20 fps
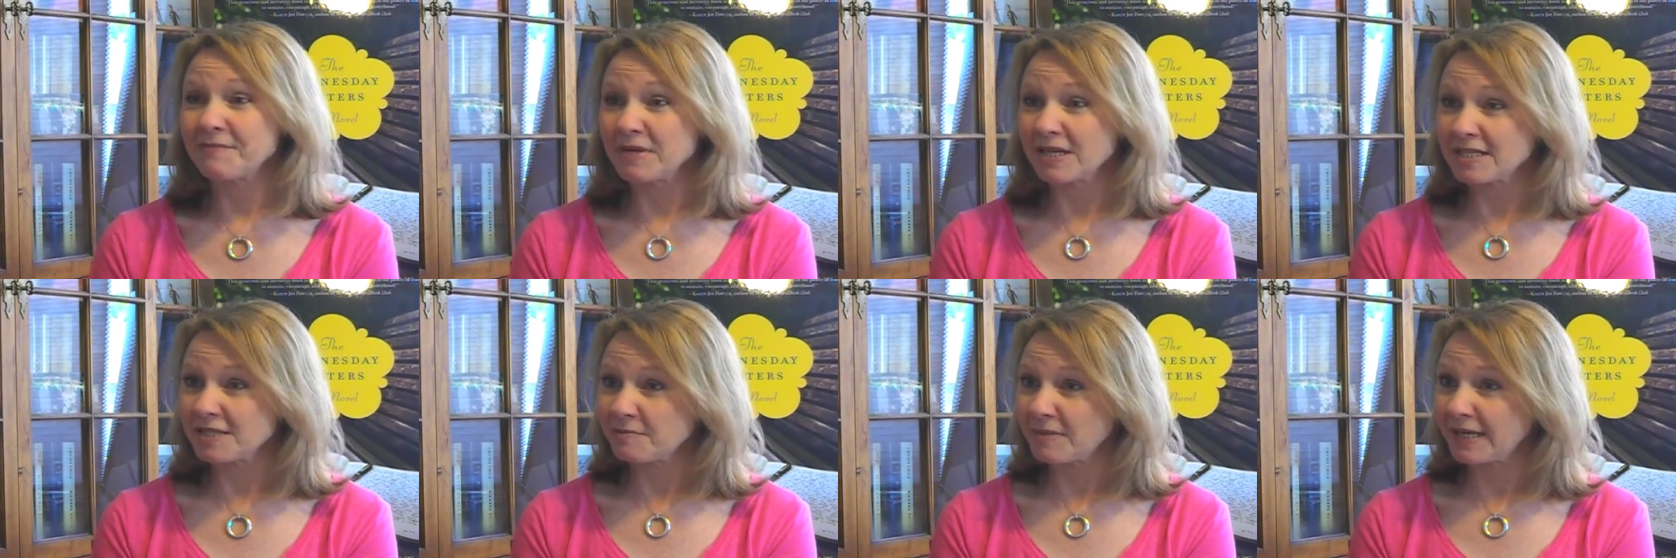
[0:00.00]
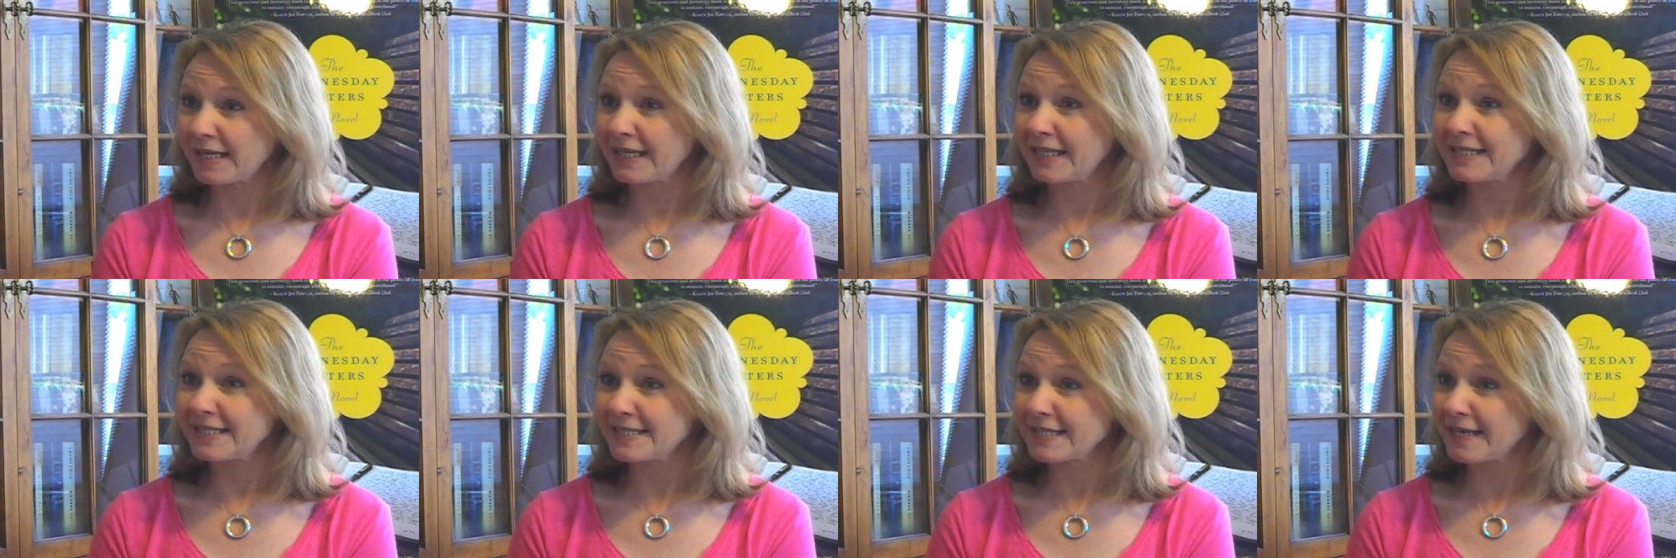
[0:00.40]
because my
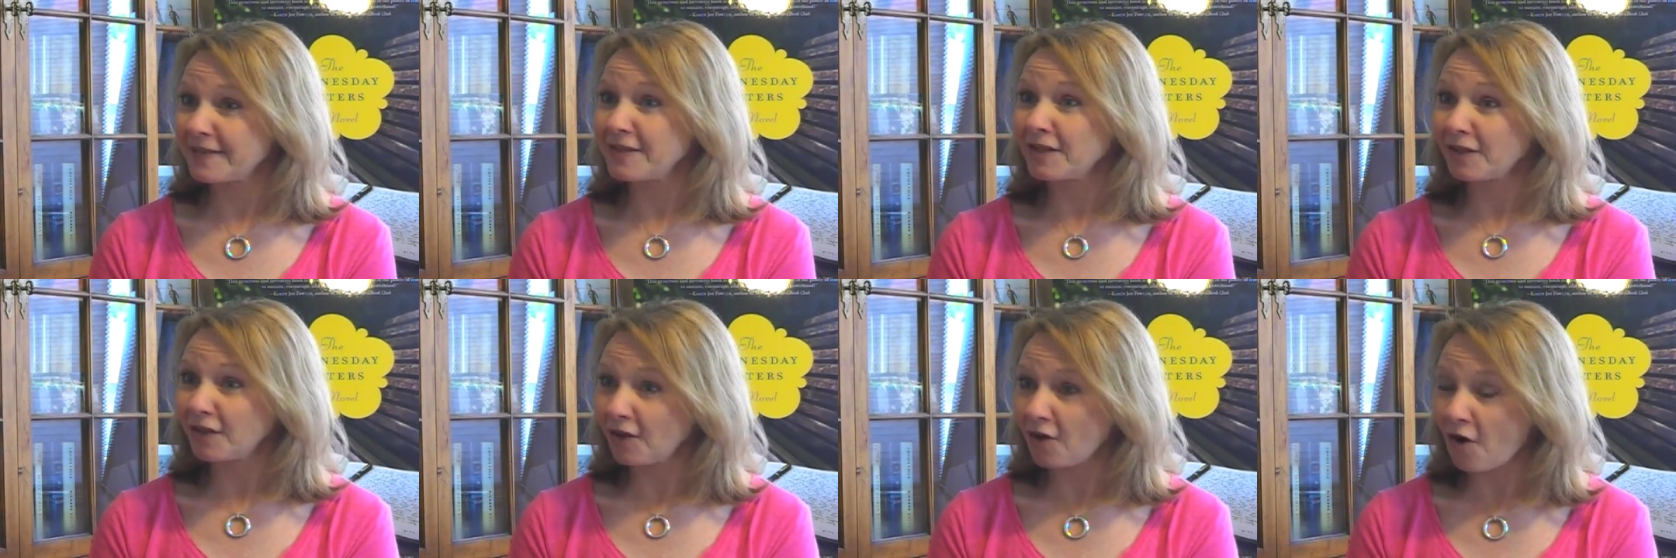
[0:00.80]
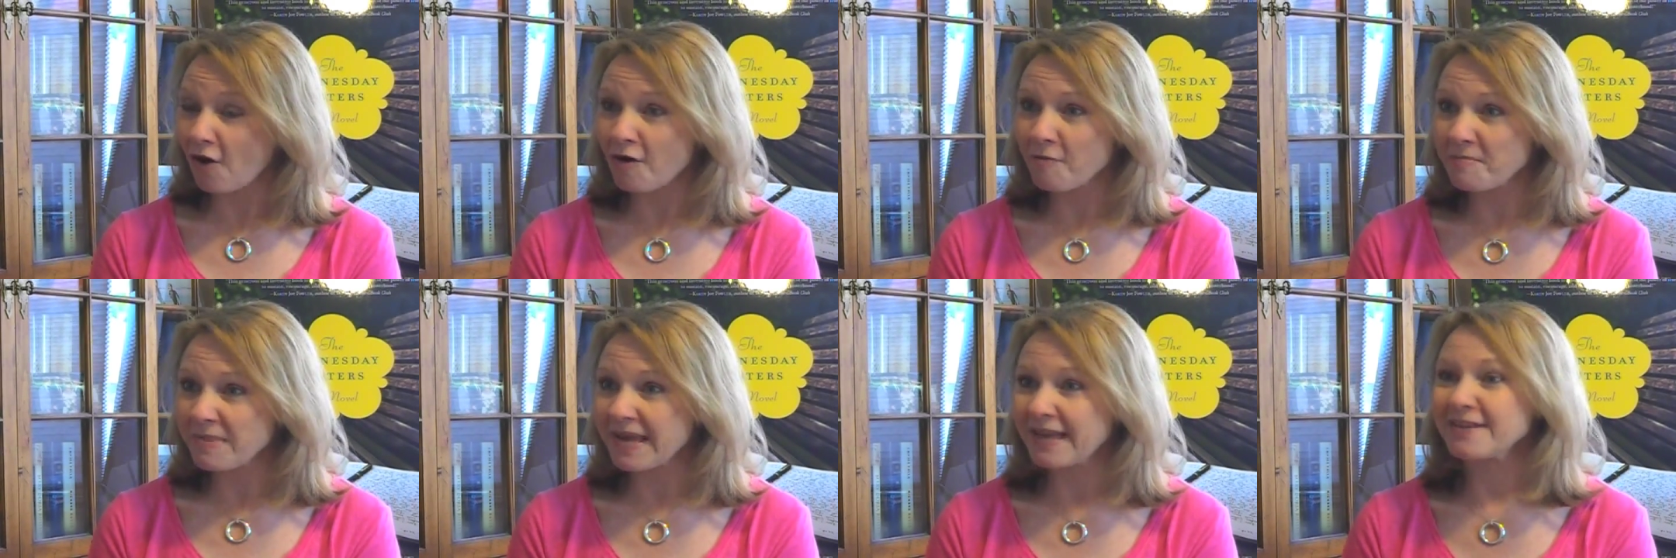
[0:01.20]
kids had the little
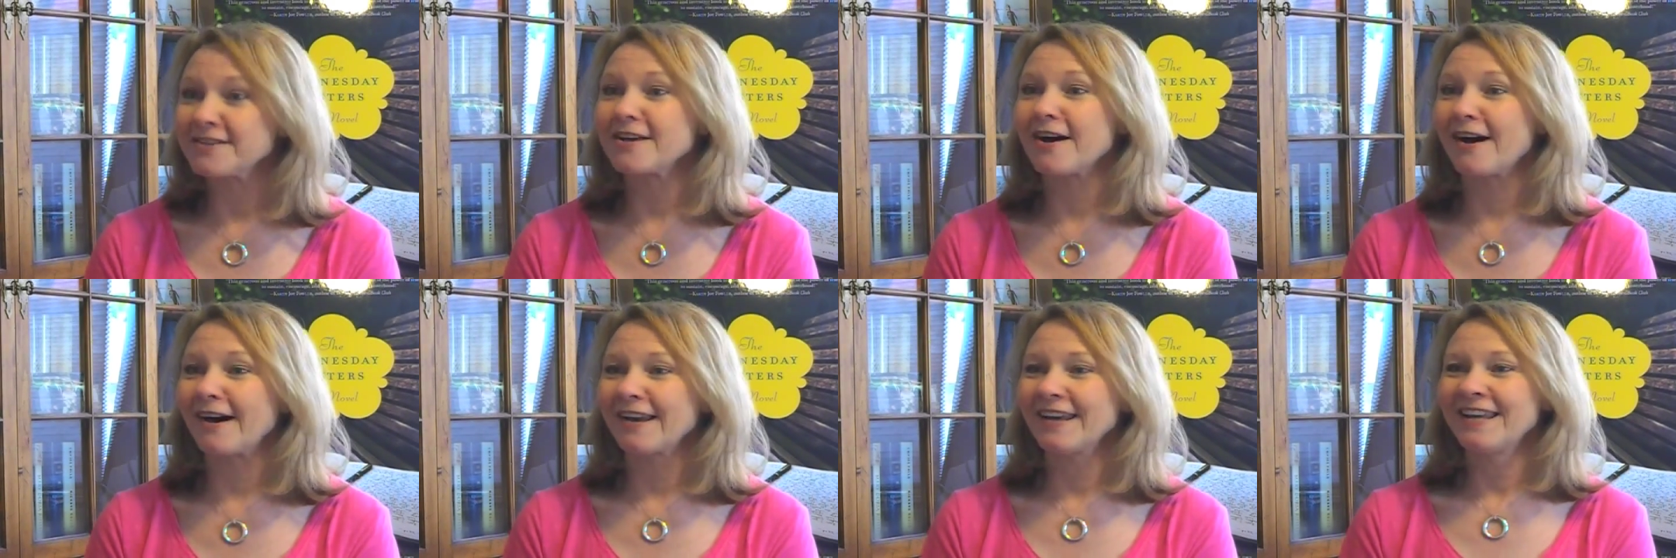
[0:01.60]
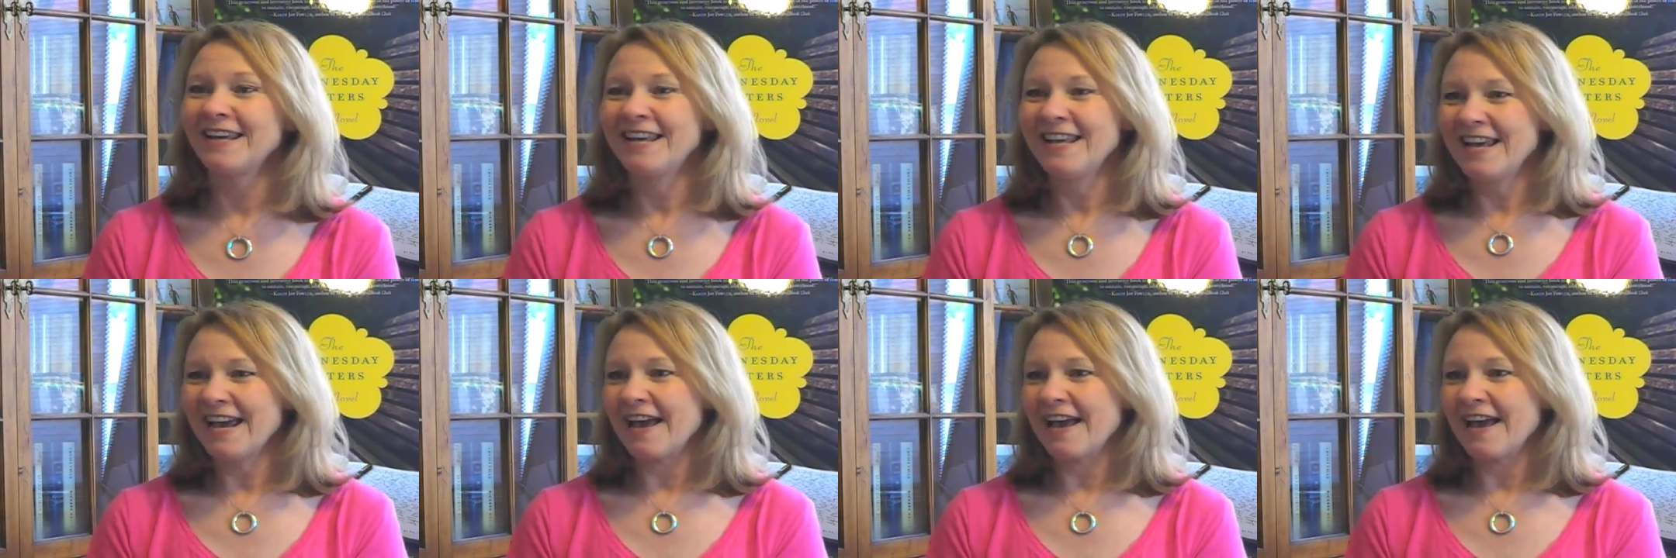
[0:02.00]
armband on